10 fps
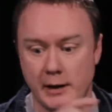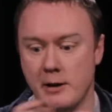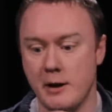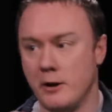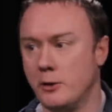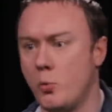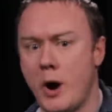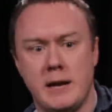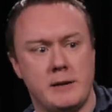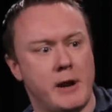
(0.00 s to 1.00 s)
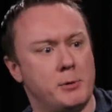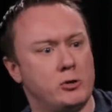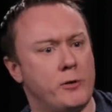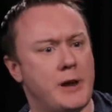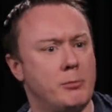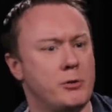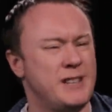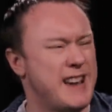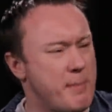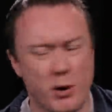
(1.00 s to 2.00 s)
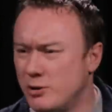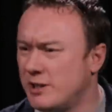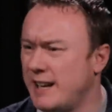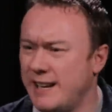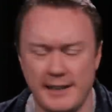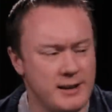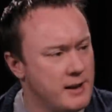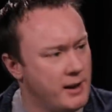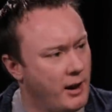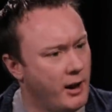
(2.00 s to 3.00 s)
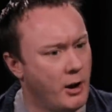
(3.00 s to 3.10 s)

and the way developers sort of came through the demo scene mm.